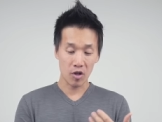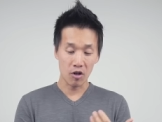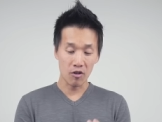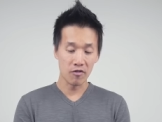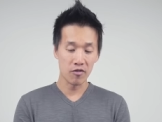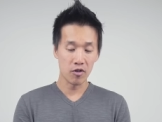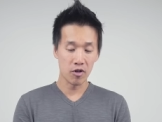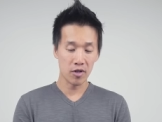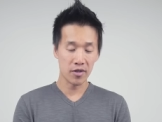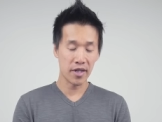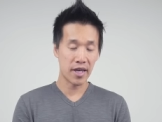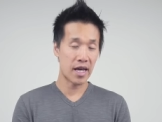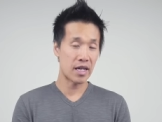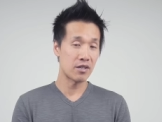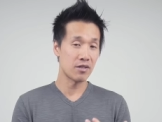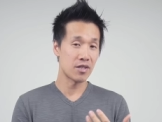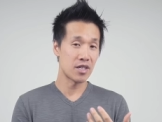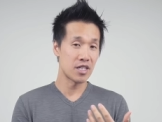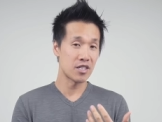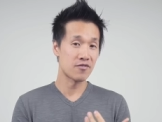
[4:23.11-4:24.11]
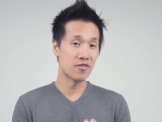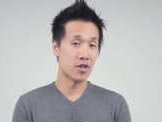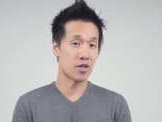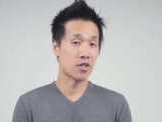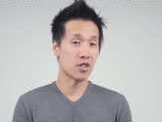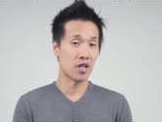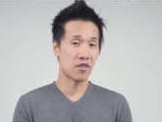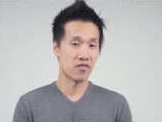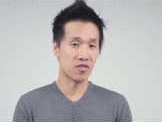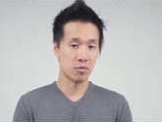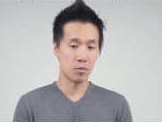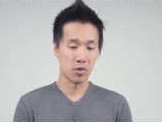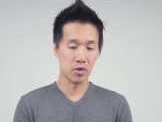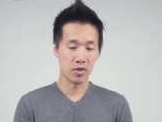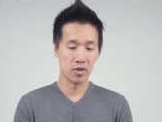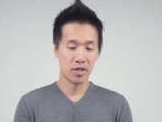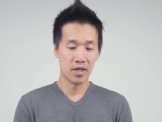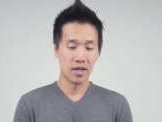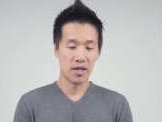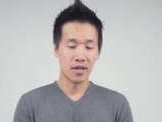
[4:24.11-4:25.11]
Overall, the handle is very
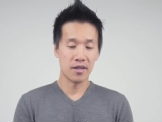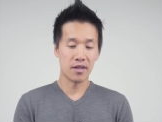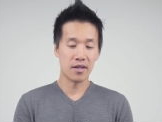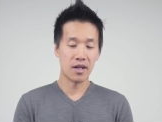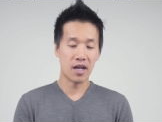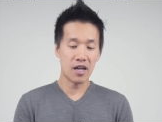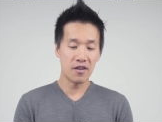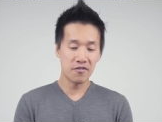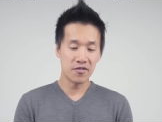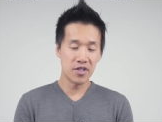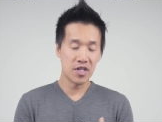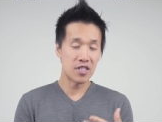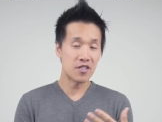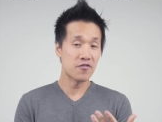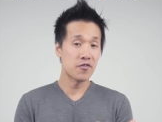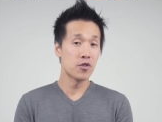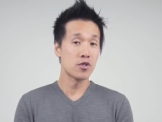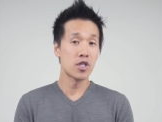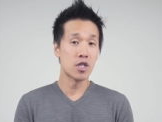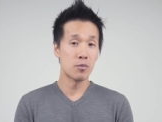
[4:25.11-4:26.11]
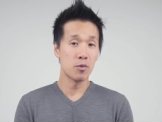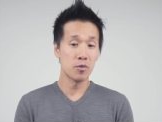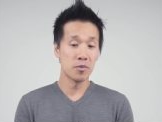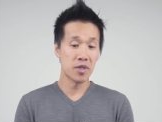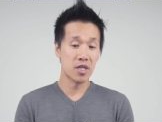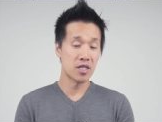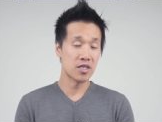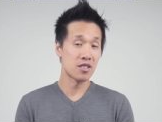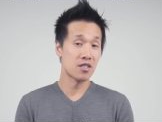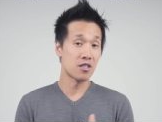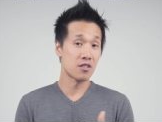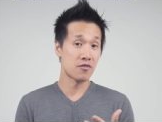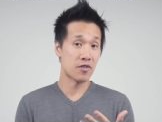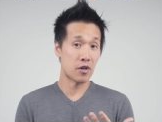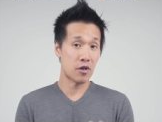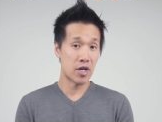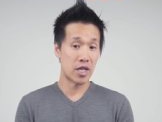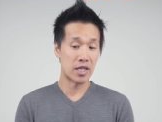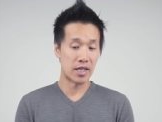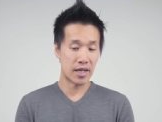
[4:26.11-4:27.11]
comfortable. The knife does feel nimble because it is
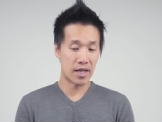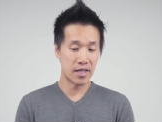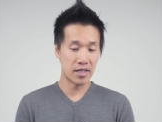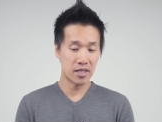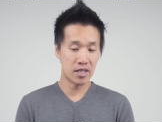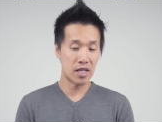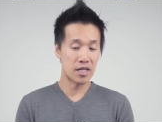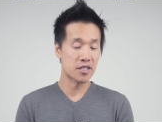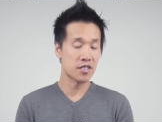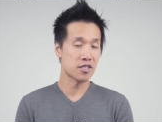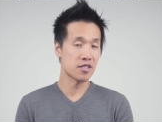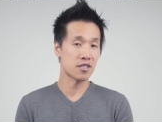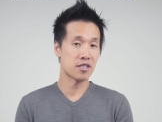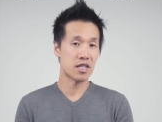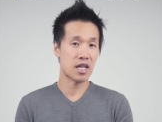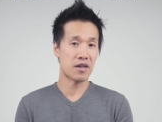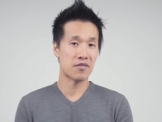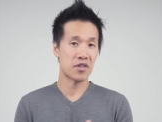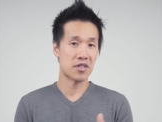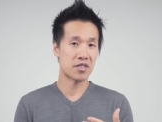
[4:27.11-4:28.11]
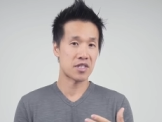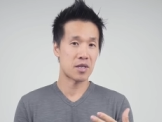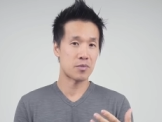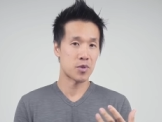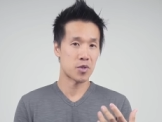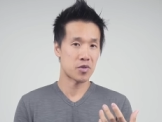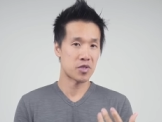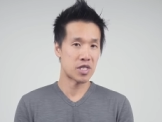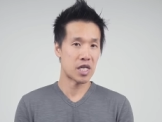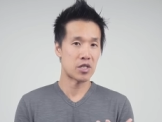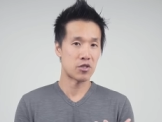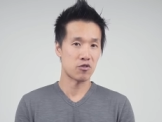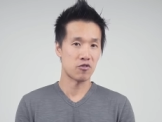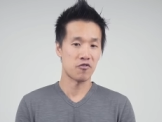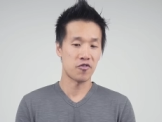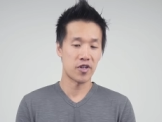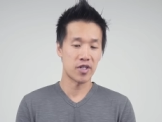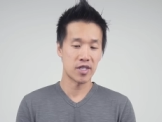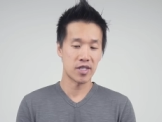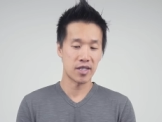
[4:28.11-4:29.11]
very light, it just doesn't have the same substantial
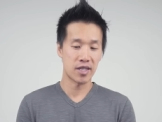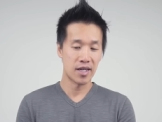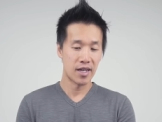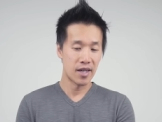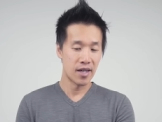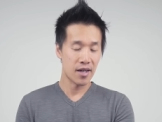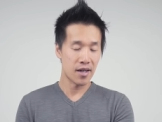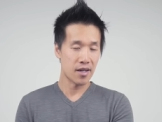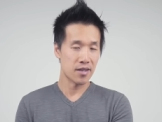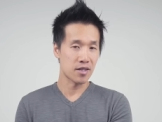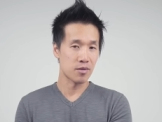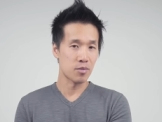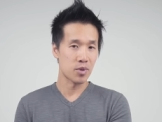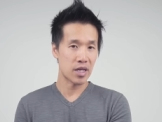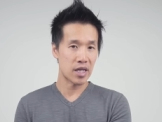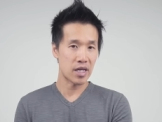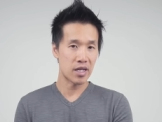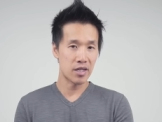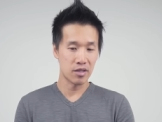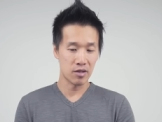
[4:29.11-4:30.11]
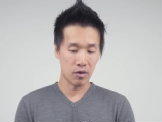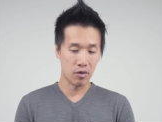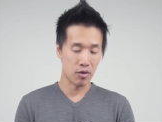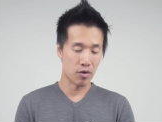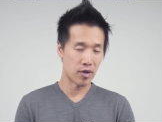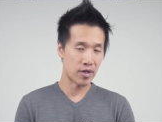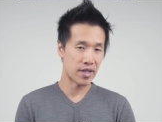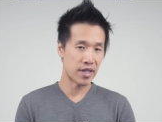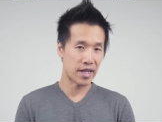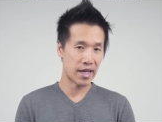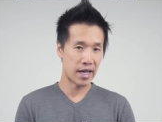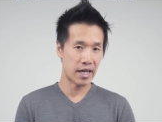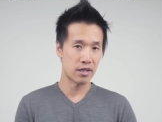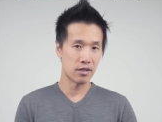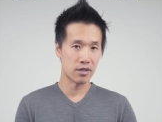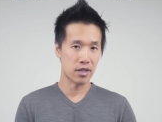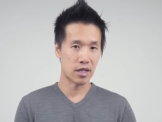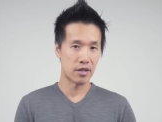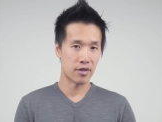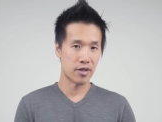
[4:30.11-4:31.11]
feeling in the blade or in the
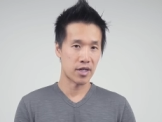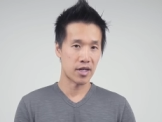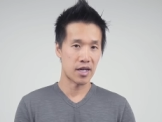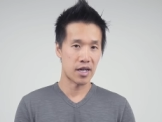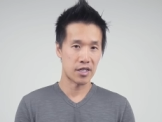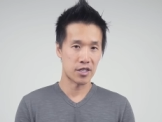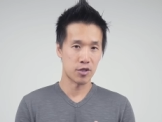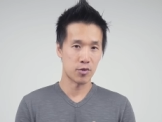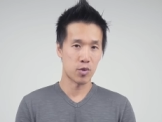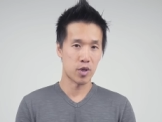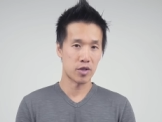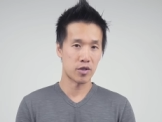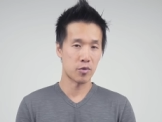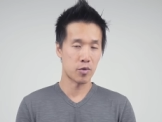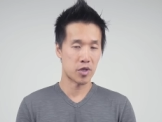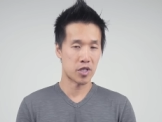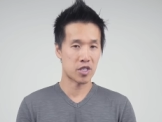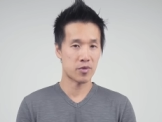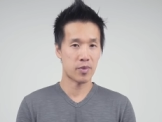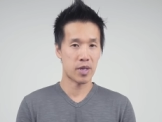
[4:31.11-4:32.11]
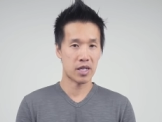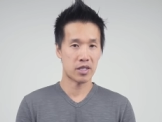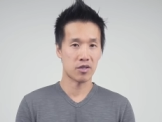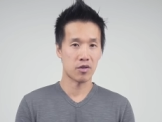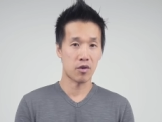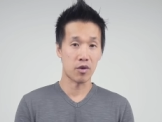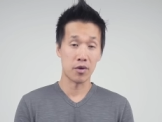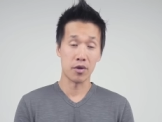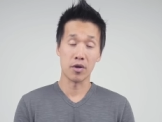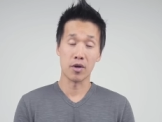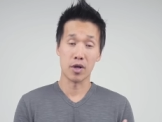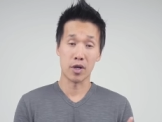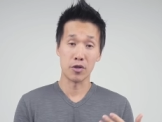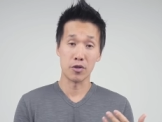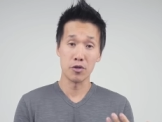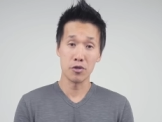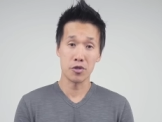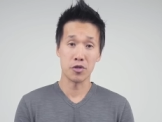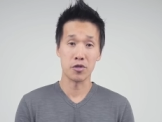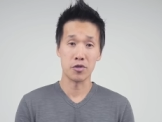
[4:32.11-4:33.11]
handle area as you, what you expect or, or are
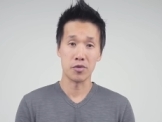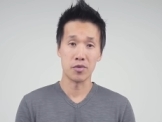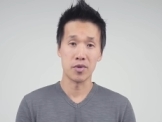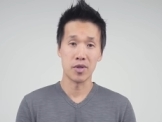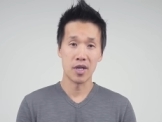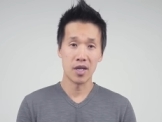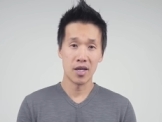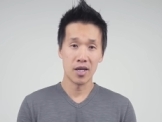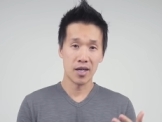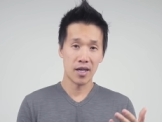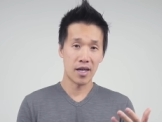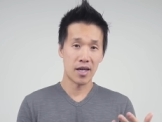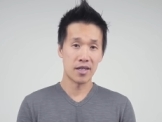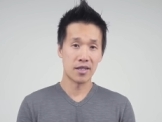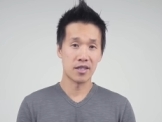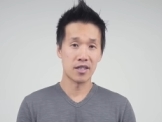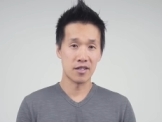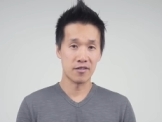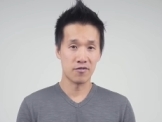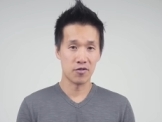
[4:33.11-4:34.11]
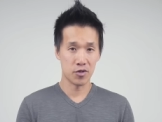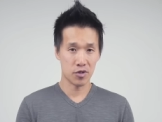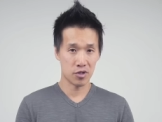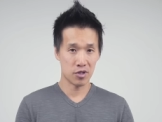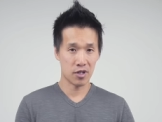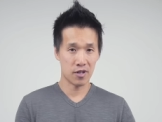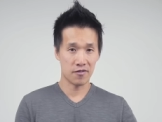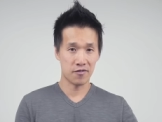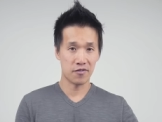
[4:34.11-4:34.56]
used to in the Wusthof